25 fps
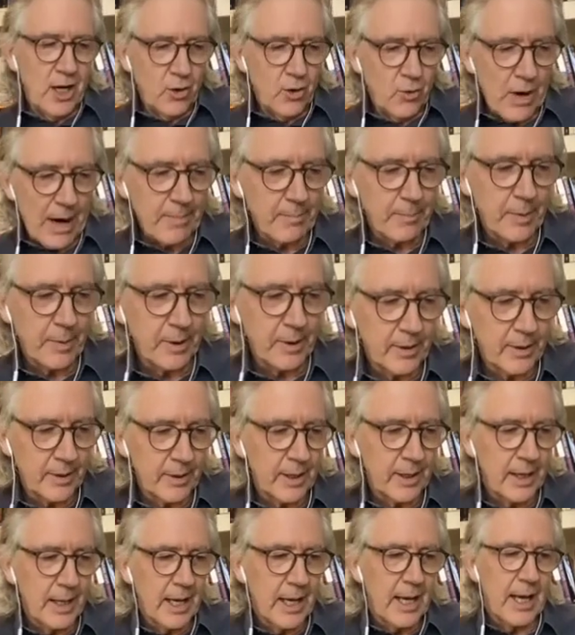Grampian
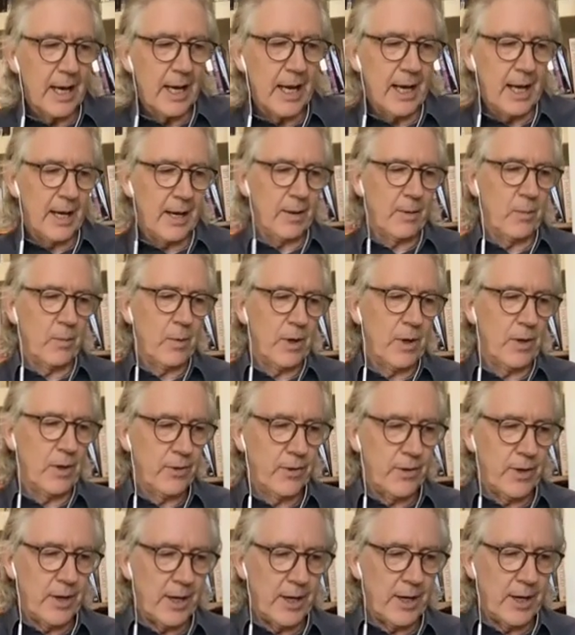
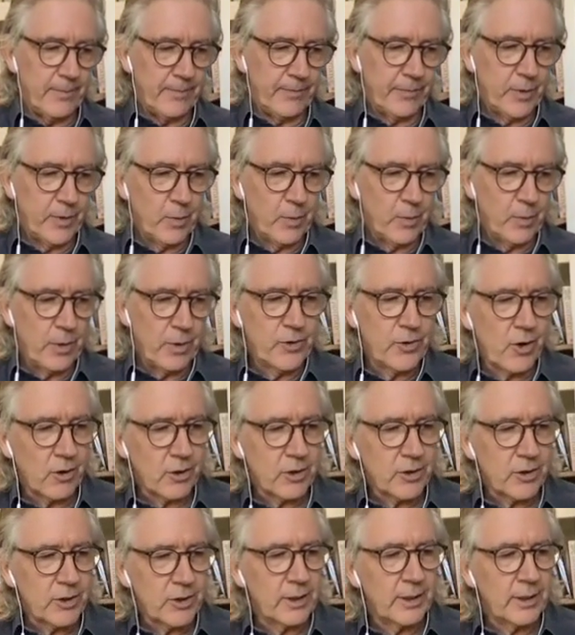with
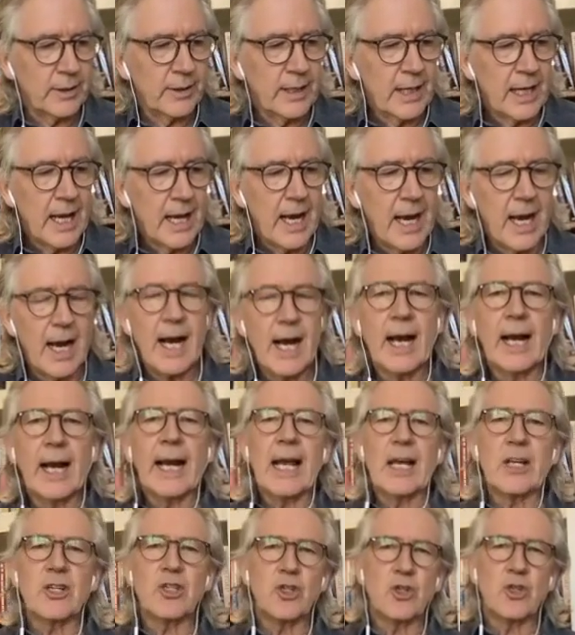Dr.
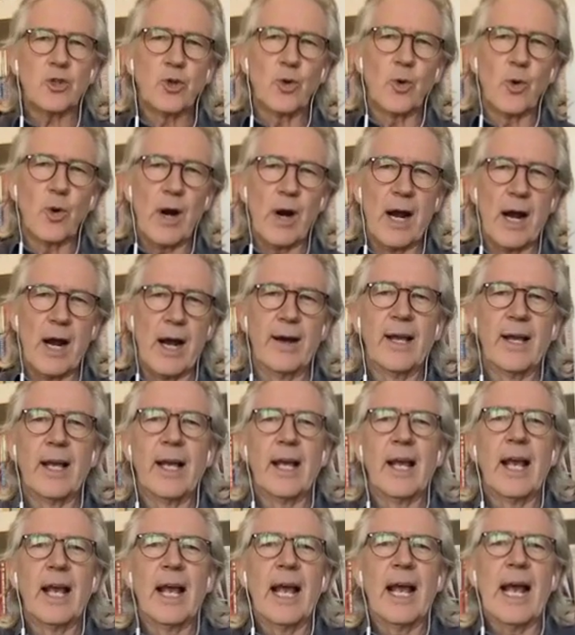Kastura.
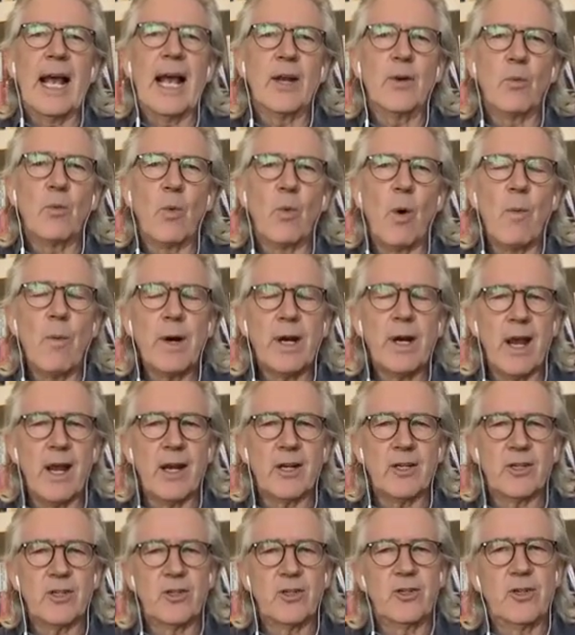And what we're
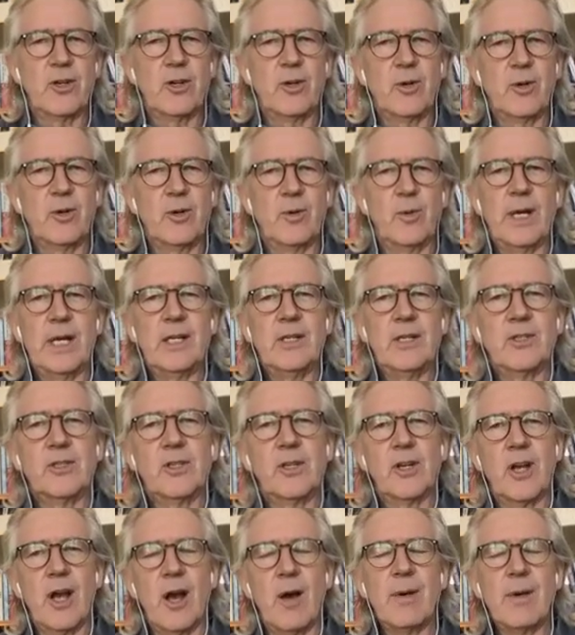going to do is
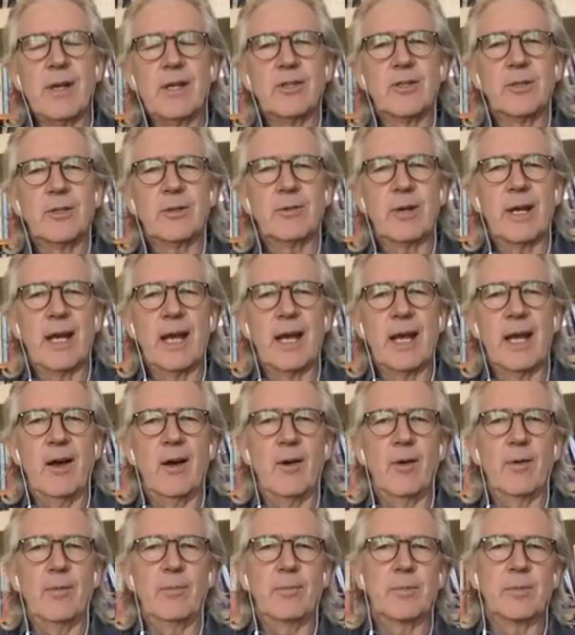go into care
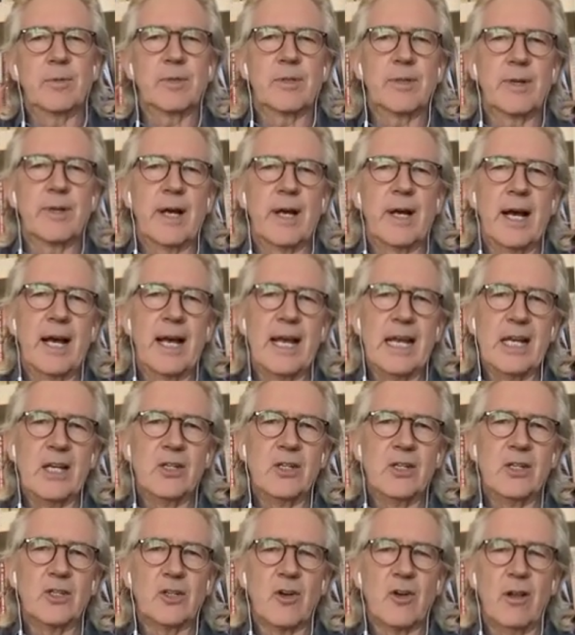homes in
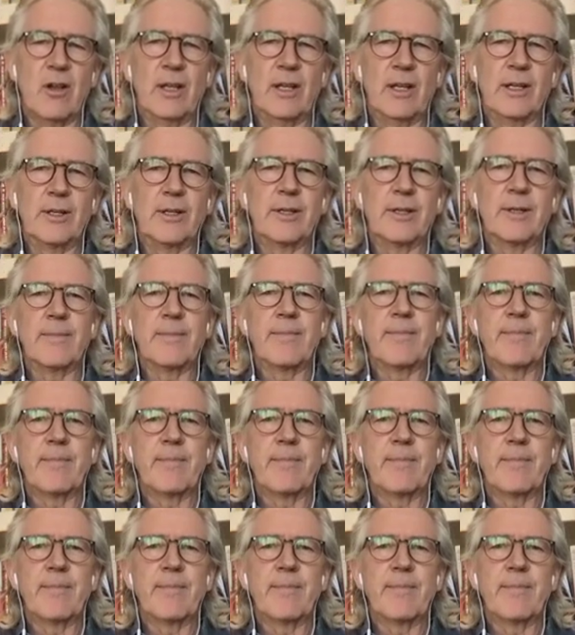Scotland,